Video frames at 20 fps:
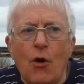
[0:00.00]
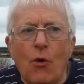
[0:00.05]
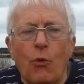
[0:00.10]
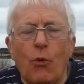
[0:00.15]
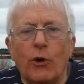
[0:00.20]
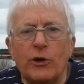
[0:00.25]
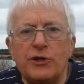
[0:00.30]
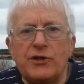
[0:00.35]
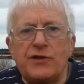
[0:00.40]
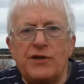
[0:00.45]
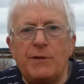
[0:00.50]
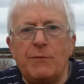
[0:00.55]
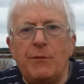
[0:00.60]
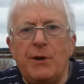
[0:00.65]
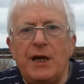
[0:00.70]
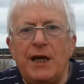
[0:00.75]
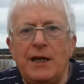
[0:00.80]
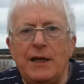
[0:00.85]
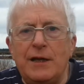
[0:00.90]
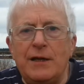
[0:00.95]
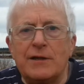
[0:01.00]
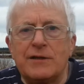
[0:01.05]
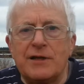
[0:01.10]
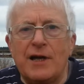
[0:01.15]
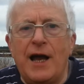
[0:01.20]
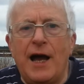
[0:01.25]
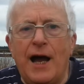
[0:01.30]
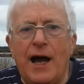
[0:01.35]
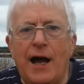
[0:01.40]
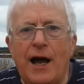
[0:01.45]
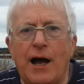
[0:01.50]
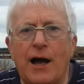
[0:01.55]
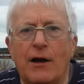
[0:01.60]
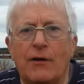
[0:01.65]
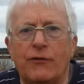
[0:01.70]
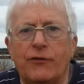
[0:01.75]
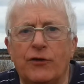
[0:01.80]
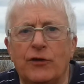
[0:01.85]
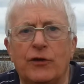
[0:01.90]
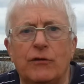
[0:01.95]
What does it mean to
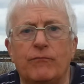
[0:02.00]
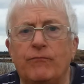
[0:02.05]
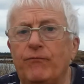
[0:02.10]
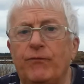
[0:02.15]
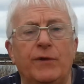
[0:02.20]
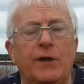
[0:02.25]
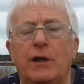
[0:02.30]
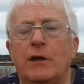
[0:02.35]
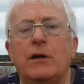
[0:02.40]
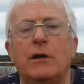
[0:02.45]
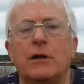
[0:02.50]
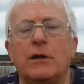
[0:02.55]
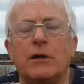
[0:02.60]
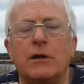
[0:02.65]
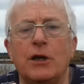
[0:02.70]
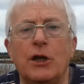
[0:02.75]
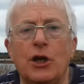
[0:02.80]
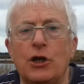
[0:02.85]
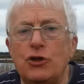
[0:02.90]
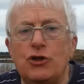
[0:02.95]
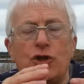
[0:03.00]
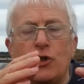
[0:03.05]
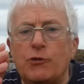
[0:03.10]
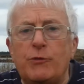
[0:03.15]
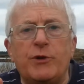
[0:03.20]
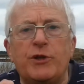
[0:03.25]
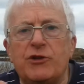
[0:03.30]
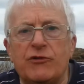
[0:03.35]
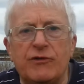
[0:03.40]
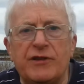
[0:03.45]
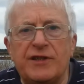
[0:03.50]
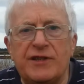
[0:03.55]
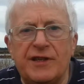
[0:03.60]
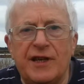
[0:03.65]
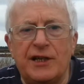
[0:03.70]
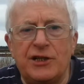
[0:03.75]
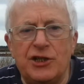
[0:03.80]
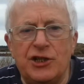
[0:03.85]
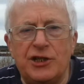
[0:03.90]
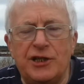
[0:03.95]
have Jupiter in
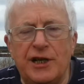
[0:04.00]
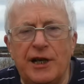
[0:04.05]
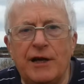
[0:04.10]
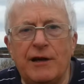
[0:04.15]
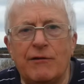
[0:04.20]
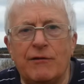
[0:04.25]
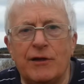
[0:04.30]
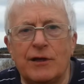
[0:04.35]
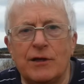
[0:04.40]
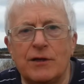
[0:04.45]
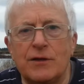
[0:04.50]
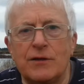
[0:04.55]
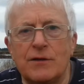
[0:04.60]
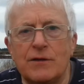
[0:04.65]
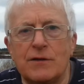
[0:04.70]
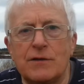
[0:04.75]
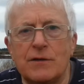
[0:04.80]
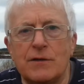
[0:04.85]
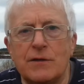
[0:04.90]
Sagittarius?